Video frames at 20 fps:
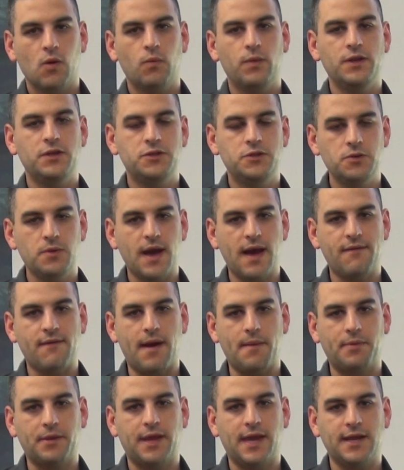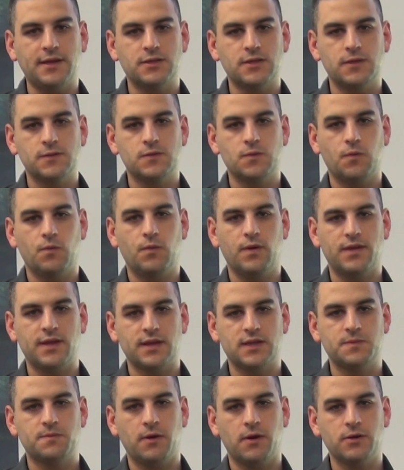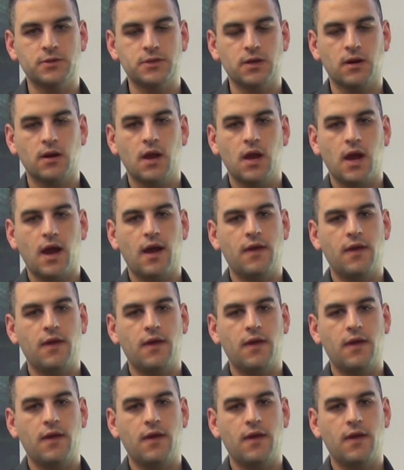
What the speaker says: We do have applications with exposure,